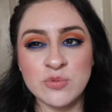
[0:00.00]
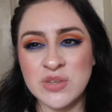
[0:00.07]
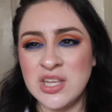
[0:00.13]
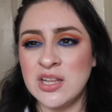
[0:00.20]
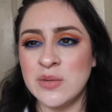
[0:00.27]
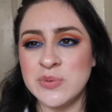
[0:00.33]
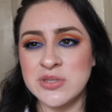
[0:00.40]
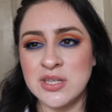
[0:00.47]
so many
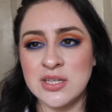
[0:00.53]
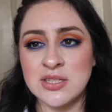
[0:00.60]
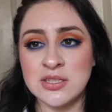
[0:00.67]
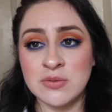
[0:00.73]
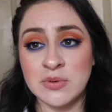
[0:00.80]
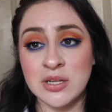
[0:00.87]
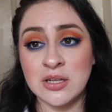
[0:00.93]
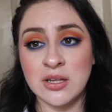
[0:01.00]
lipsticks and
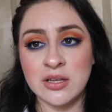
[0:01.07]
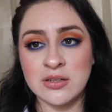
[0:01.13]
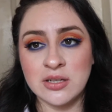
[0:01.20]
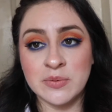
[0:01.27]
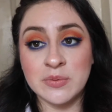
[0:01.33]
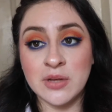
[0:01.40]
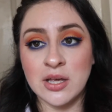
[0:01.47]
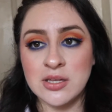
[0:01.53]
so many
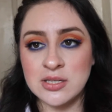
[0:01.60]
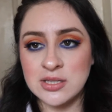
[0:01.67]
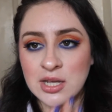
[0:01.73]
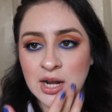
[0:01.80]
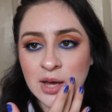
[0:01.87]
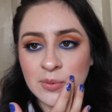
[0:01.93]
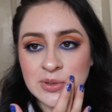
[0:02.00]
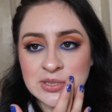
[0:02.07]
lip glosses
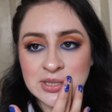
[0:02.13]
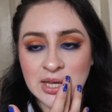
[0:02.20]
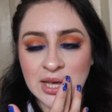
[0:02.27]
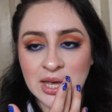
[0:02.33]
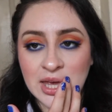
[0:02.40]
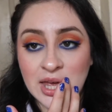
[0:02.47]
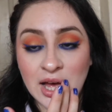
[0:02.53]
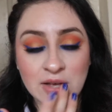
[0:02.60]
that i was
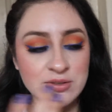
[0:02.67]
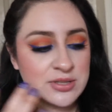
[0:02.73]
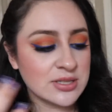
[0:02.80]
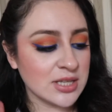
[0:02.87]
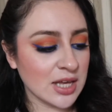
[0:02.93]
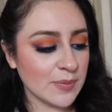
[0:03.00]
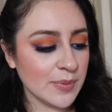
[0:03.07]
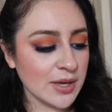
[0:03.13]
like i'll
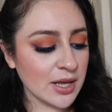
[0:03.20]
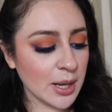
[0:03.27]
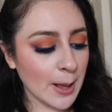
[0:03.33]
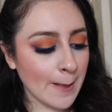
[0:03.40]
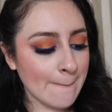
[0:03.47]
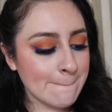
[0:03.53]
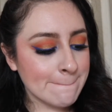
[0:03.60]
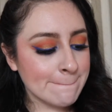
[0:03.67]
skip it
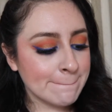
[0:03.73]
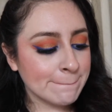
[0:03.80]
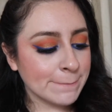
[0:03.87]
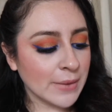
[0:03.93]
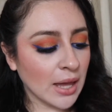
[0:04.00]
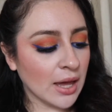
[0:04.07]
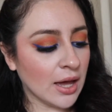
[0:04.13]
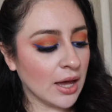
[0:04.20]

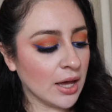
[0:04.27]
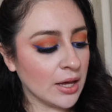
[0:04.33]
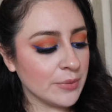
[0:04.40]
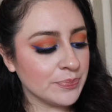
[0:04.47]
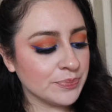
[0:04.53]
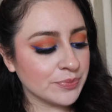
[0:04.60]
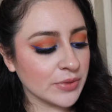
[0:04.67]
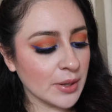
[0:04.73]

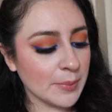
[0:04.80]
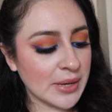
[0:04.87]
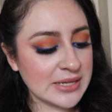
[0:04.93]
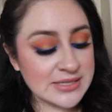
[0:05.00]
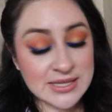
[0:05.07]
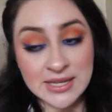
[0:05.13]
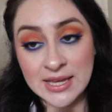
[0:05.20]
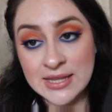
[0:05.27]
um, but I
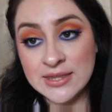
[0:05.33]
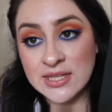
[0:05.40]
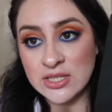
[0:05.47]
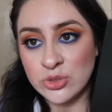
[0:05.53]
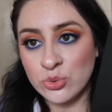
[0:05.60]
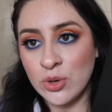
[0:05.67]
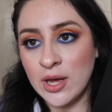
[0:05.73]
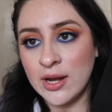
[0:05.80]
did get
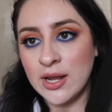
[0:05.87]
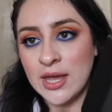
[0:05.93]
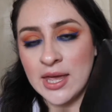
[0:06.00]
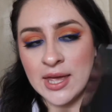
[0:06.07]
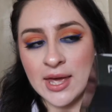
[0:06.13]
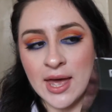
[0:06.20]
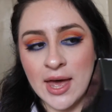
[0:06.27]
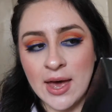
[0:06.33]
this one
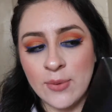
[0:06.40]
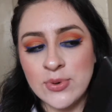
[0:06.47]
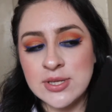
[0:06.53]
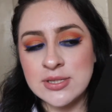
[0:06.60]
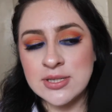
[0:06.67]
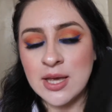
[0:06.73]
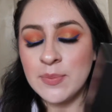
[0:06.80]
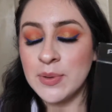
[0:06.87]
and I
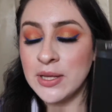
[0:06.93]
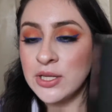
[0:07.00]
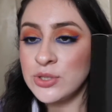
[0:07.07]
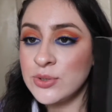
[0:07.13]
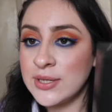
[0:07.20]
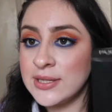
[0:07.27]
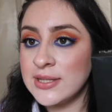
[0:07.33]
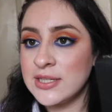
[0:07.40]
was not planning
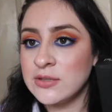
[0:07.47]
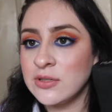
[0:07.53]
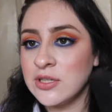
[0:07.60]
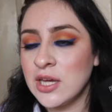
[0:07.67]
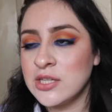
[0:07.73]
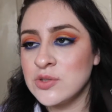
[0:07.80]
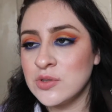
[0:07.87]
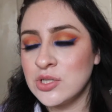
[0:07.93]
to get this one.
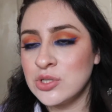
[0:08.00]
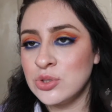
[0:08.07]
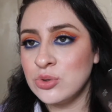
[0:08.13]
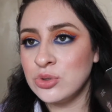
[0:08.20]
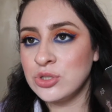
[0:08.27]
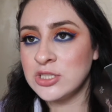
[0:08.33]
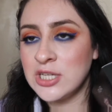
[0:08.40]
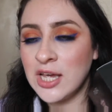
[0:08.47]
I just wanted
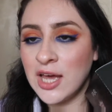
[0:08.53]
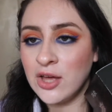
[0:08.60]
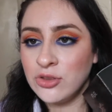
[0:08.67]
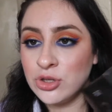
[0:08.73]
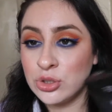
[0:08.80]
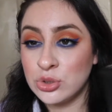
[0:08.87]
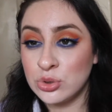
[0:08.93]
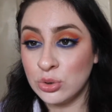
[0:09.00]
to check out
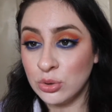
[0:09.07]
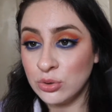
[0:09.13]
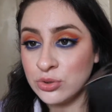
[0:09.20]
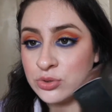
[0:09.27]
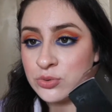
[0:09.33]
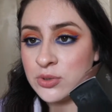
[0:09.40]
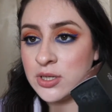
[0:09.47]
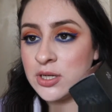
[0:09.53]
the
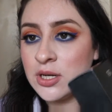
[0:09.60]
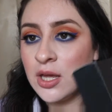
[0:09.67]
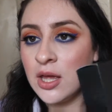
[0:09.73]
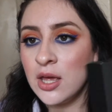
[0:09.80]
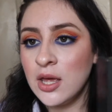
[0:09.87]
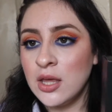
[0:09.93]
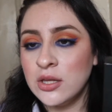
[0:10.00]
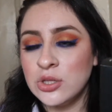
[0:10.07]
Trolls one.
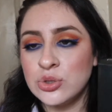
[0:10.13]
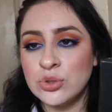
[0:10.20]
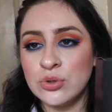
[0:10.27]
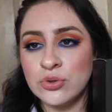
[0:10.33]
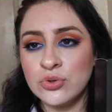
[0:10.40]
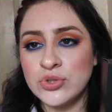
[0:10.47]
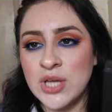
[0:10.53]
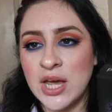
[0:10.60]
The
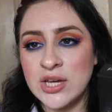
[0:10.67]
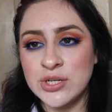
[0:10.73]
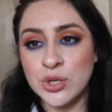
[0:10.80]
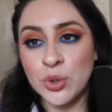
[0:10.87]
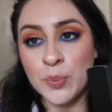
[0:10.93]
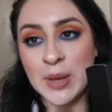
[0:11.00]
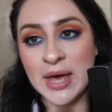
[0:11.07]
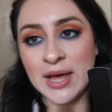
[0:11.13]
Trolls
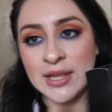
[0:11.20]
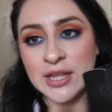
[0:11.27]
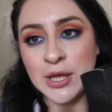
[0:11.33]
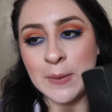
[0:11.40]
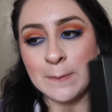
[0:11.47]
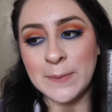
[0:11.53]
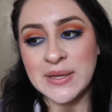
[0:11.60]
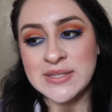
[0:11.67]
eyeshadow
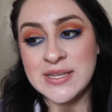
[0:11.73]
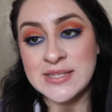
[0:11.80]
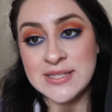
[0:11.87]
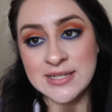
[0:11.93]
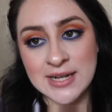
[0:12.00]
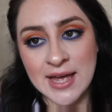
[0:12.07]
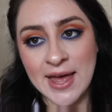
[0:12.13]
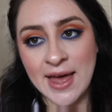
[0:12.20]
palette but they
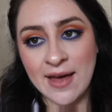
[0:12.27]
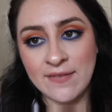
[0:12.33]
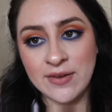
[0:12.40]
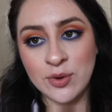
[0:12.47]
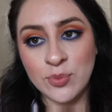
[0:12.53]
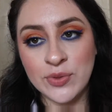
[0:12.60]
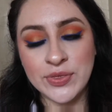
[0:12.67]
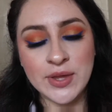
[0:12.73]
did not have
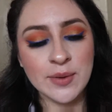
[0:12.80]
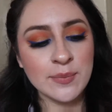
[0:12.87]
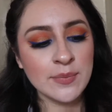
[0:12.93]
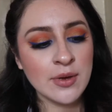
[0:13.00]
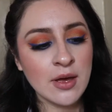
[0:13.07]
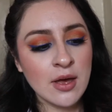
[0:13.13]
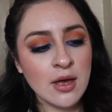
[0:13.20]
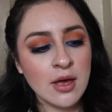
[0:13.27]
it with them.